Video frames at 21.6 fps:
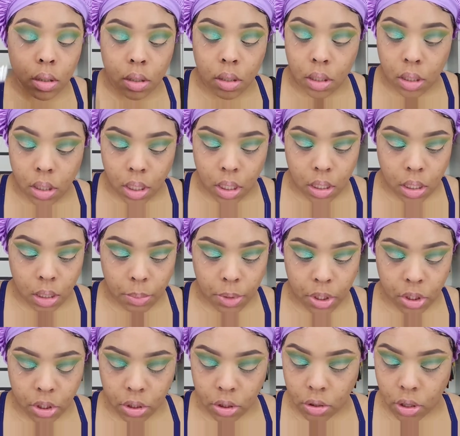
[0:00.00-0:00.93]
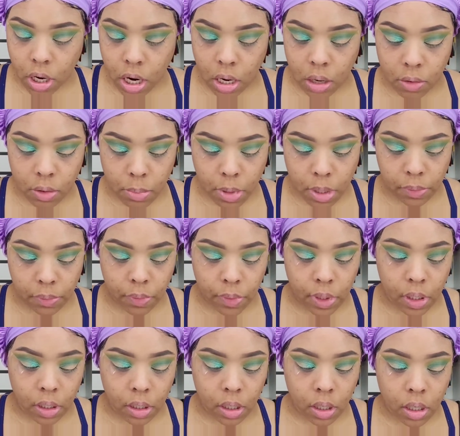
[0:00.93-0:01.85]
And then let me just try it with my
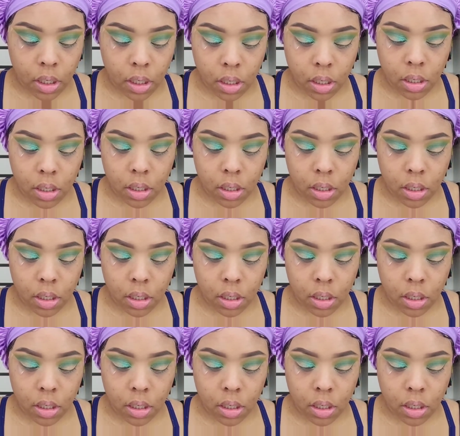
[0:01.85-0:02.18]
finger.